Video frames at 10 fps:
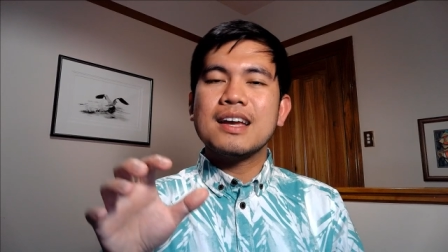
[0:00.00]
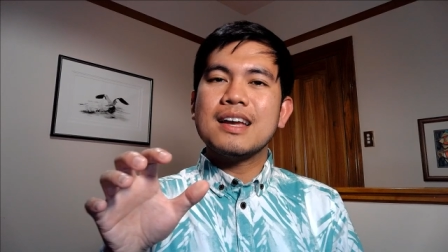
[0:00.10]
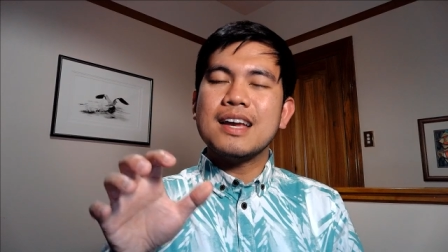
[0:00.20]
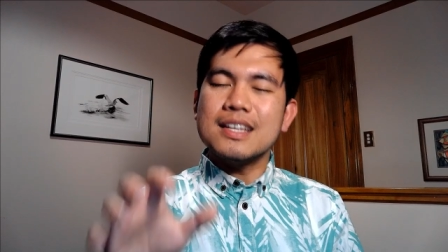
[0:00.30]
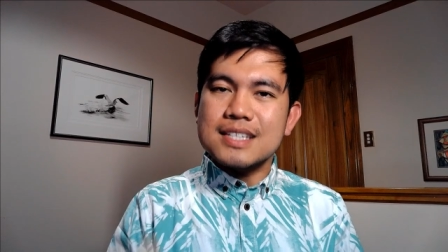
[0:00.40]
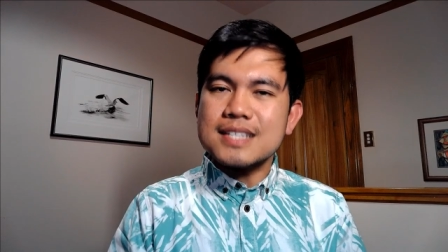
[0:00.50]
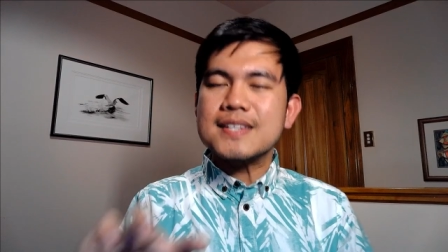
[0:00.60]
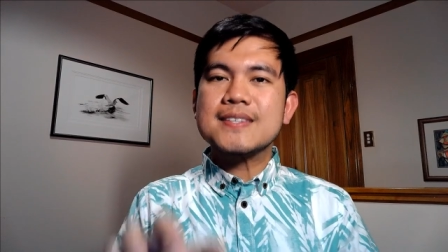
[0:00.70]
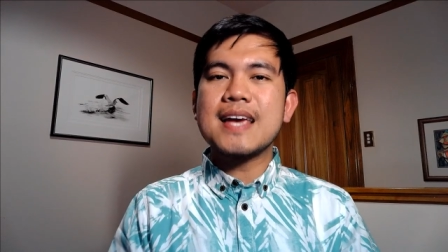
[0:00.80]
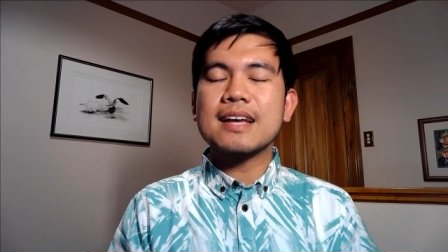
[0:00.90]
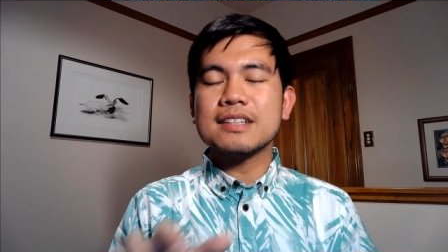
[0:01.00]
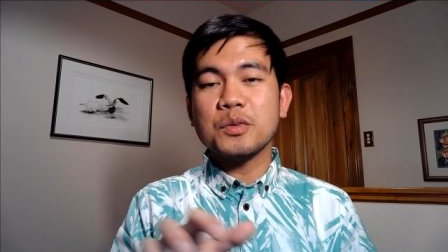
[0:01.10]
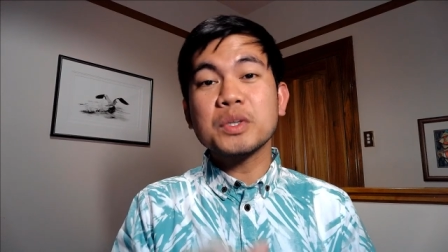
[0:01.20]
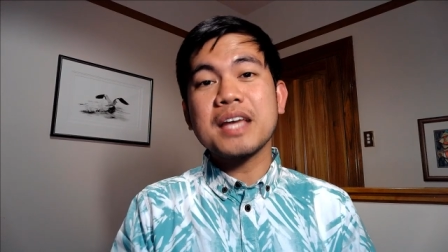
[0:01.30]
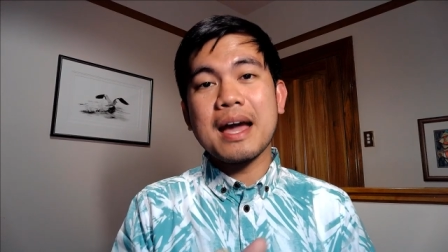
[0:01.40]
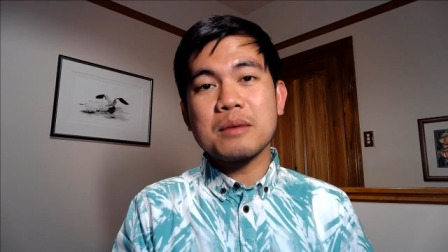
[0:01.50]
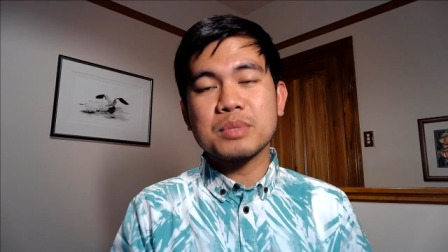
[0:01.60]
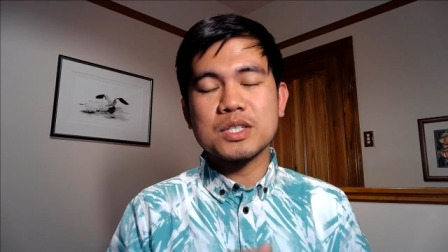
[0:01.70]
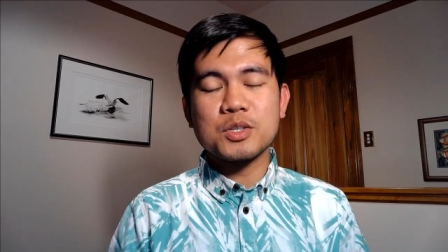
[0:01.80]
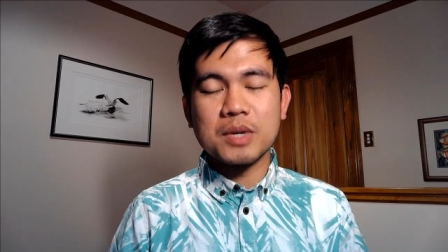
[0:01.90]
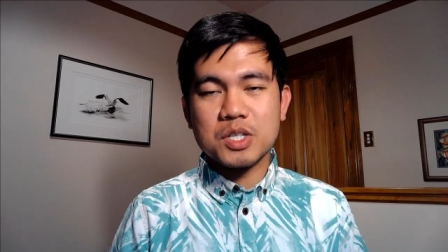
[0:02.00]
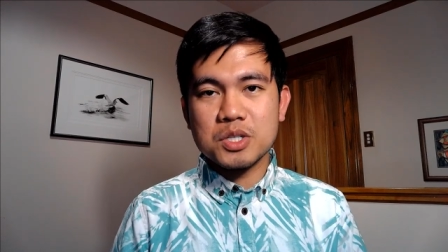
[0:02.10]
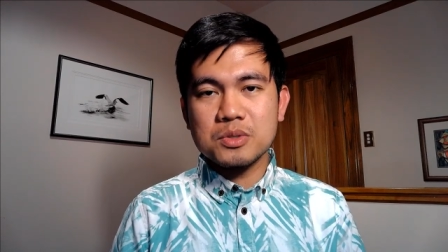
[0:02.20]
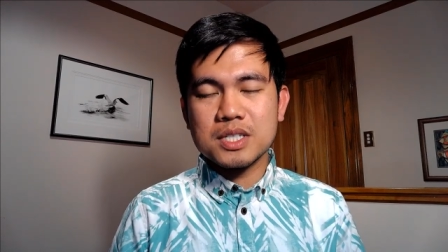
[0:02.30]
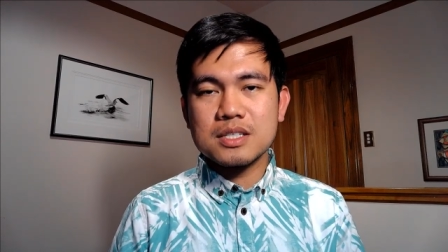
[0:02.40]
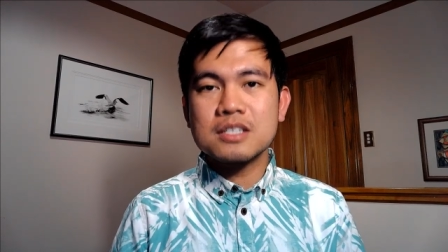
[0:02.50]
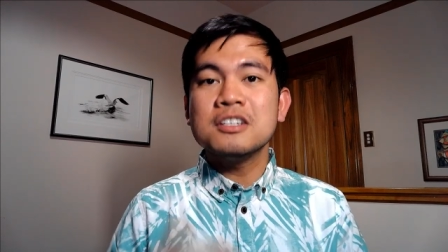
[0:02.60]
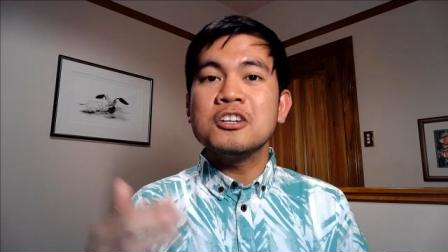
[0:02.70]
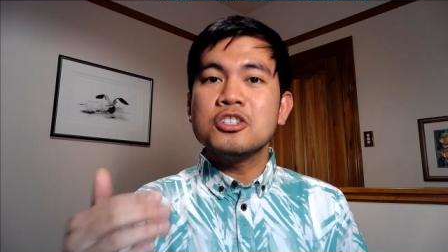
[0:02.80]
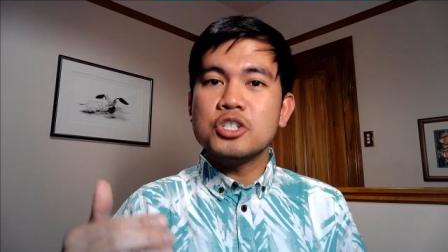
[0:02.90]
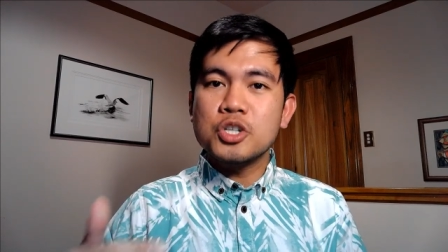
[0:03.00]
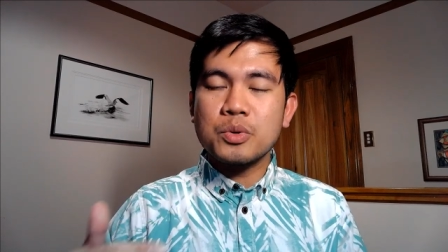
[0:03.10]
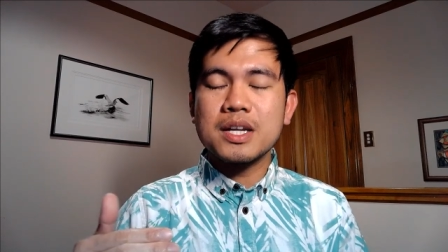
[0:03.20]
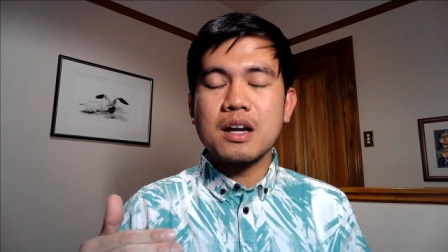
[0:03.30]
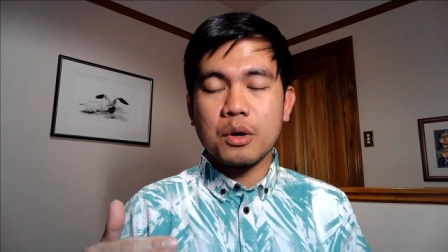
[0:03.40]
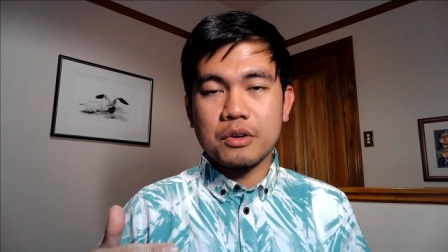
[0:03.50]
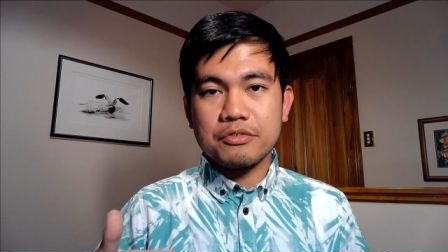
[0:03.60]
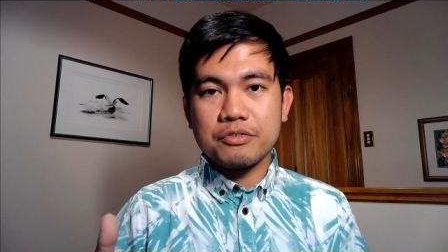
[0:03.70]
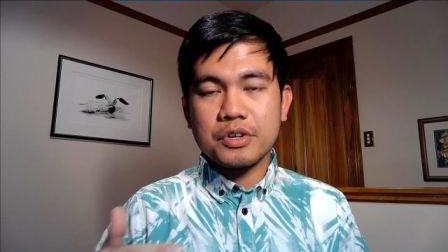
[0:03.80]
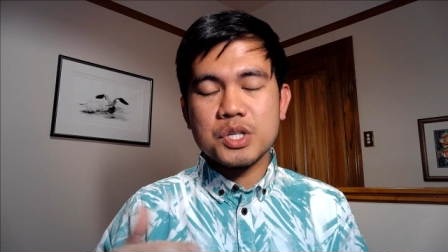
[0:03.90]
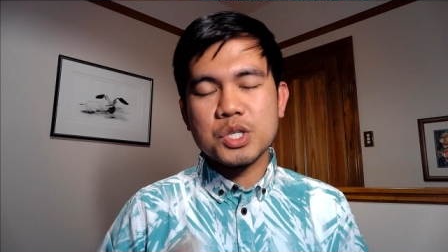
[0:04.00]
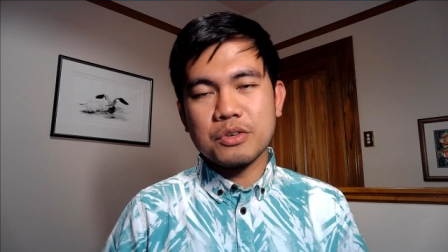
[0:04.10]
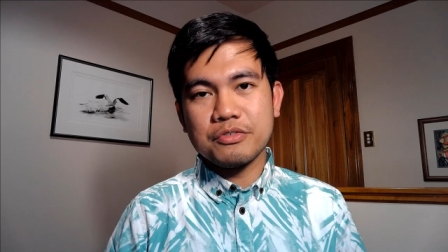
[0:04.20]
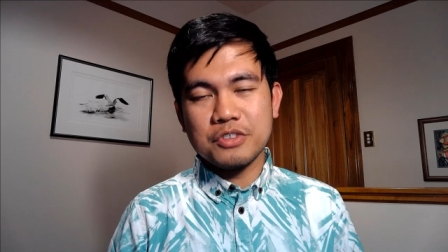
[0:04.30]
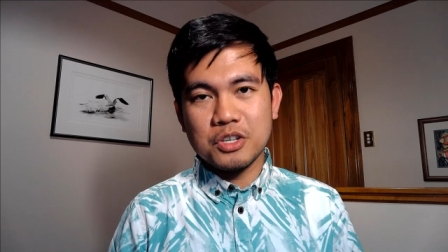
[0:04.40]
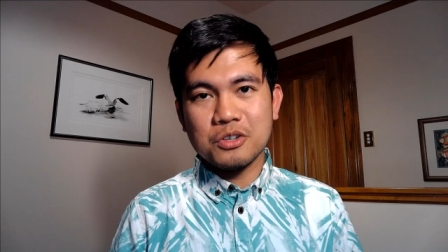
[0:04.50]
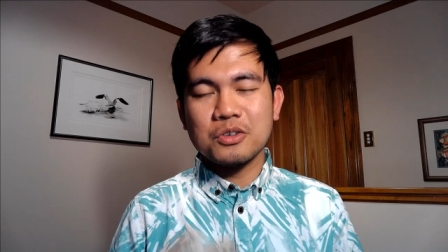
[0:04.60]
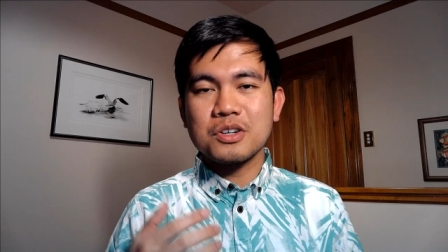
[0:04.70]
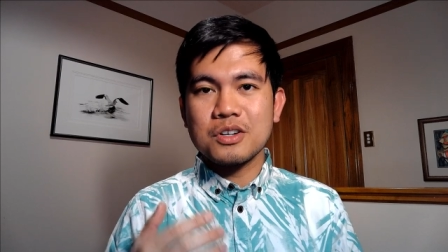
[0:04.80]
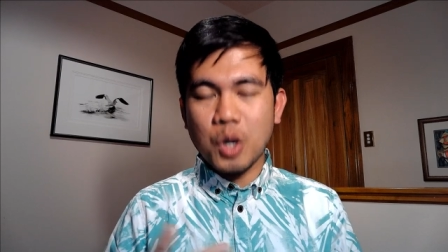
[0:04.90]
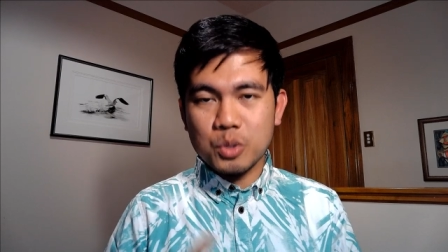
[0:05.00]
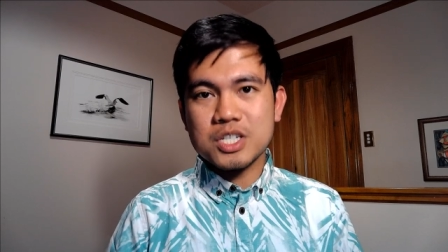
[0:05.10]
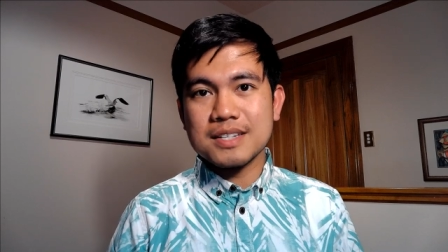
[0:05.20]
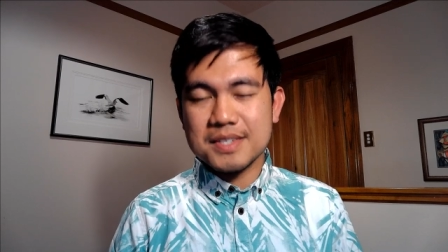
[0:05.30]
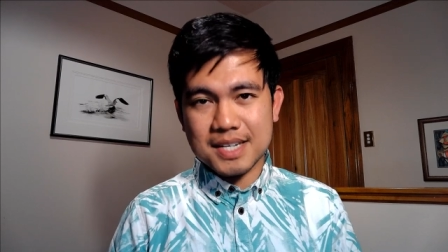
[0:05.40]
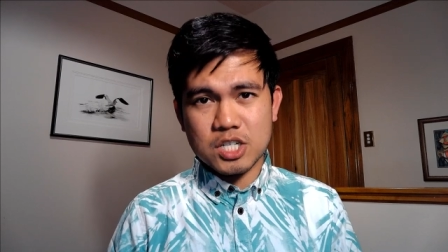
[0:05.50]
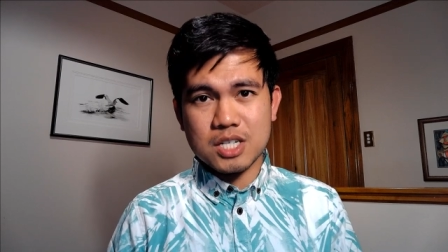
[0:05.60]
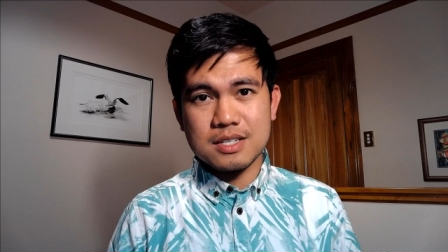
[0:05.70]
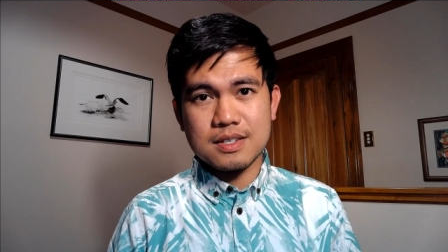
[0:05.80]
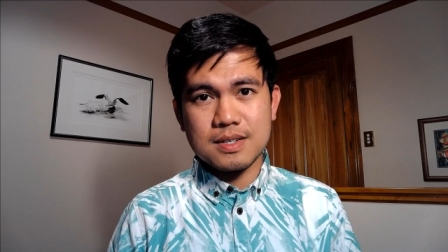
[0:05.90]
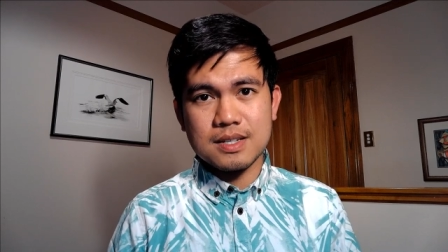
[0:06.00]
And that's exactly what happened to my student during our first few coaching sessions.